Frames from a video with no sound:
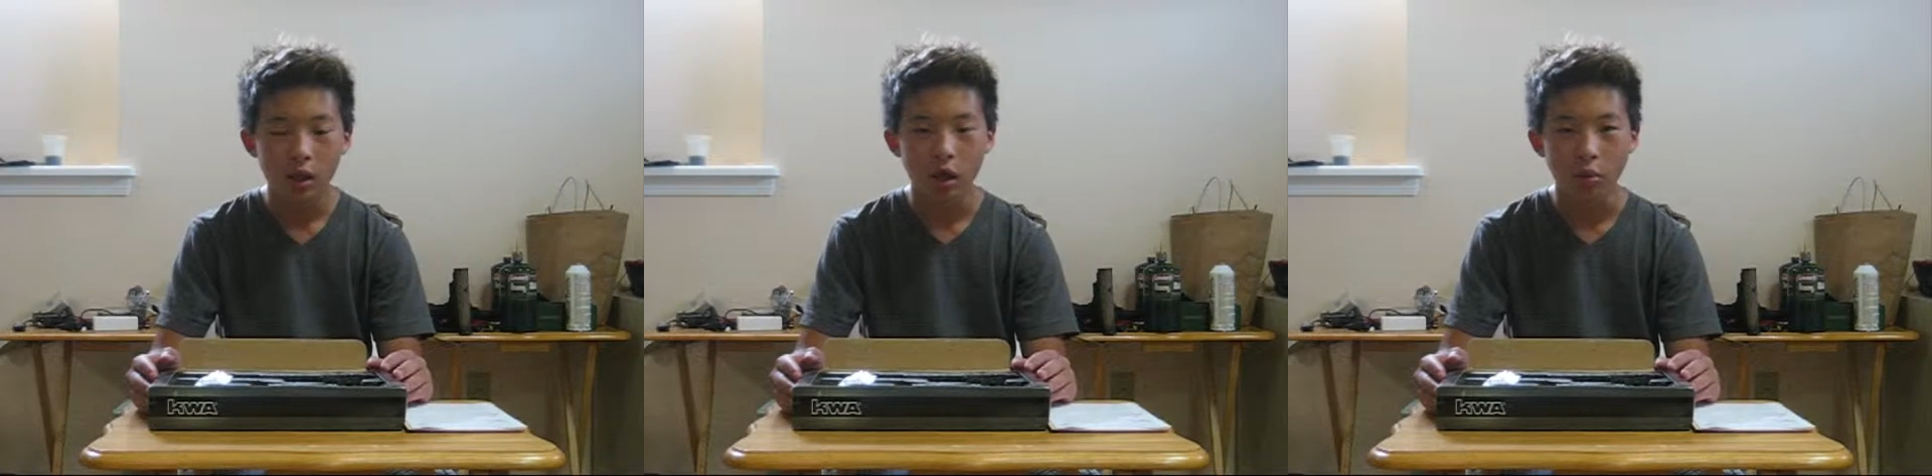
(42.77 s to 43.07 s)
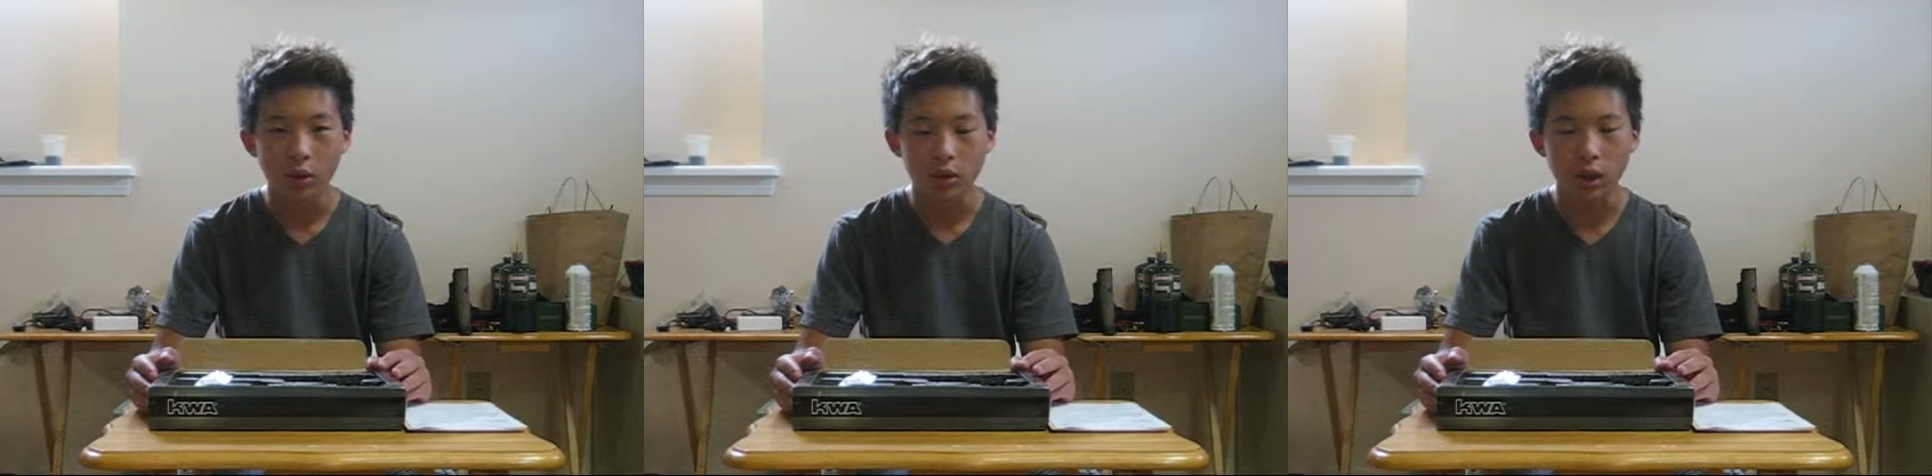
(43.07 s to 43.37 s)

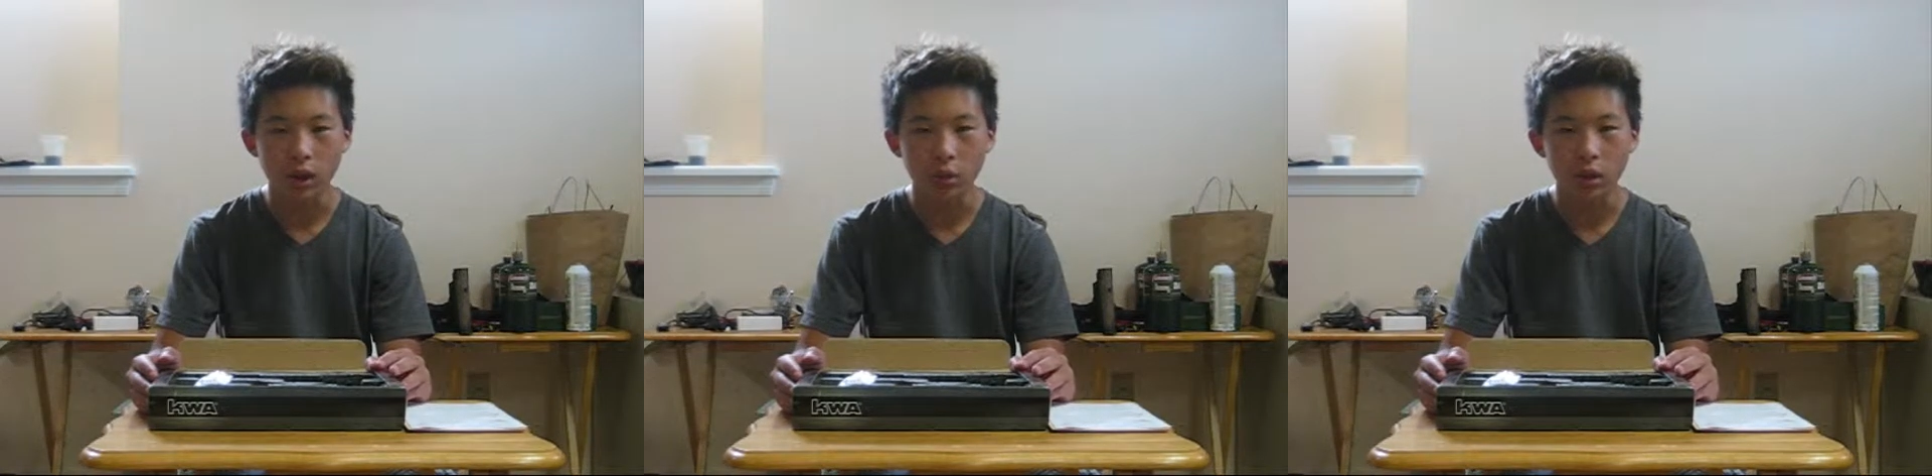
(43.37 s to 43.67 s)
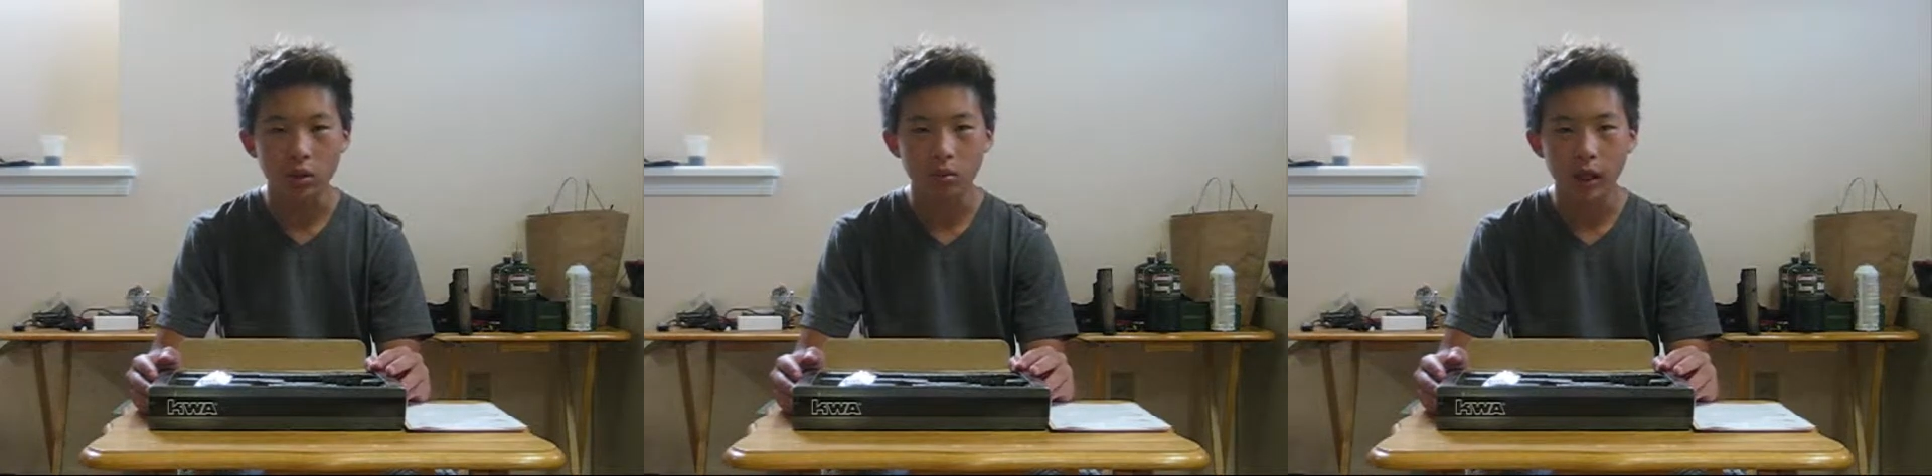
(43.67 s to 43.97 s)
almost anywhere
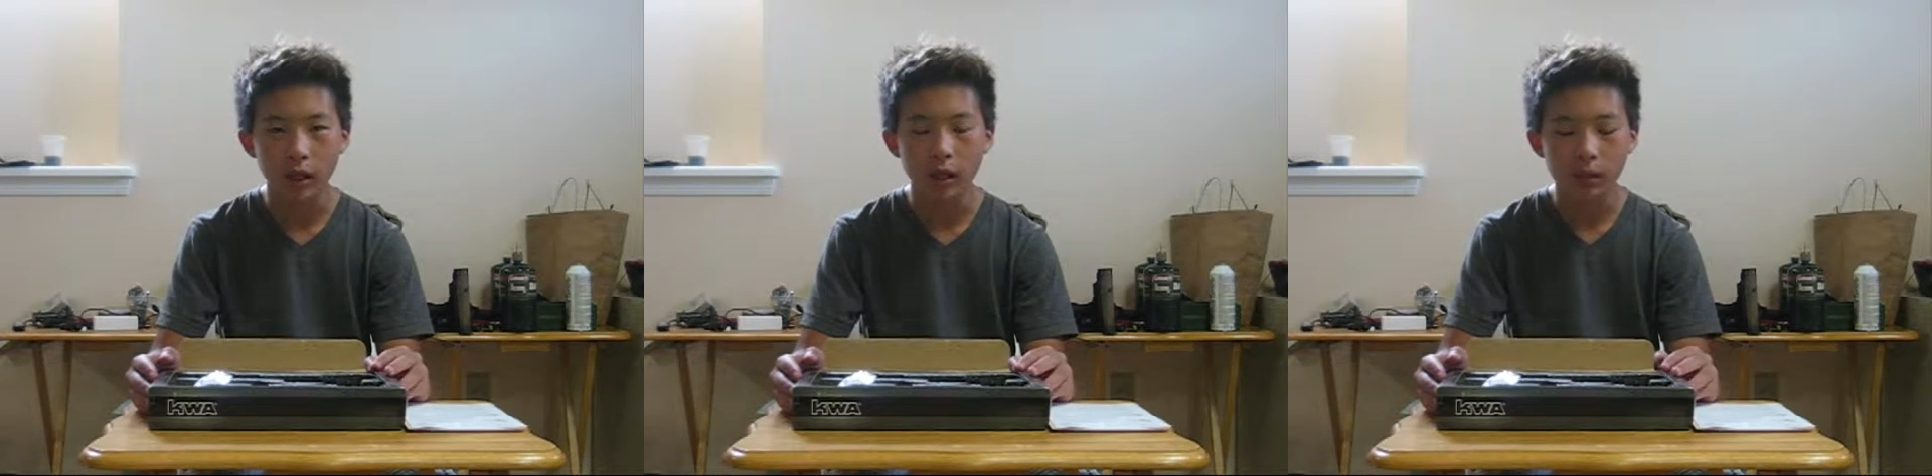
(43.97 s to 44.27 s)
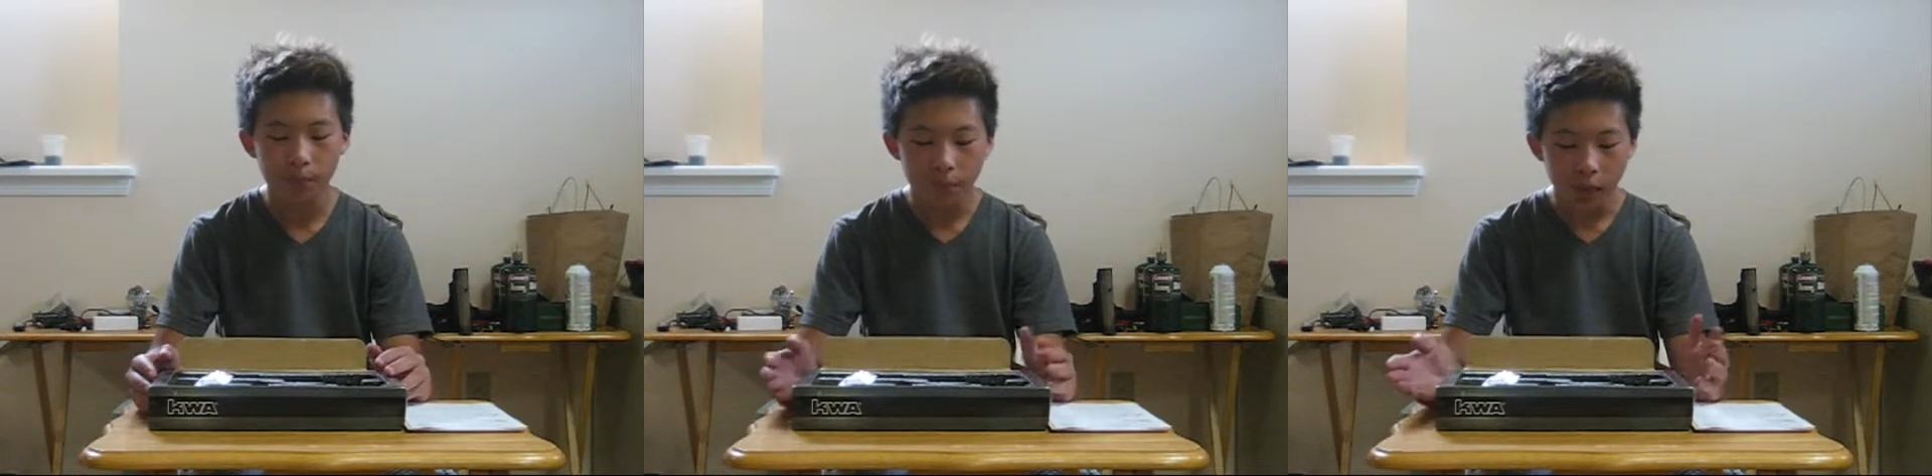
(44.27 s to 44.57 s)
you buy it,